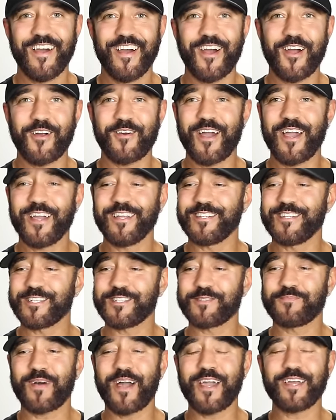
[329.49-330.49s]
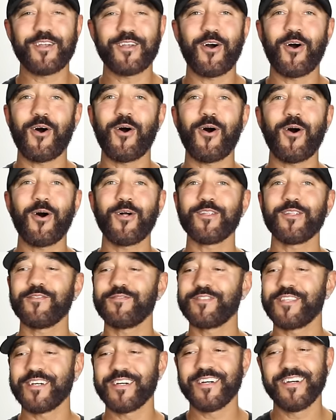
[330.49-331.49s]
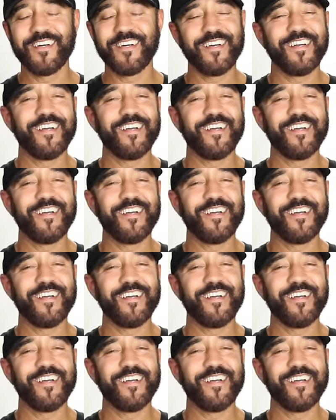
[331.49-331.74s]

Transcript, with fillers: all right, despite all of the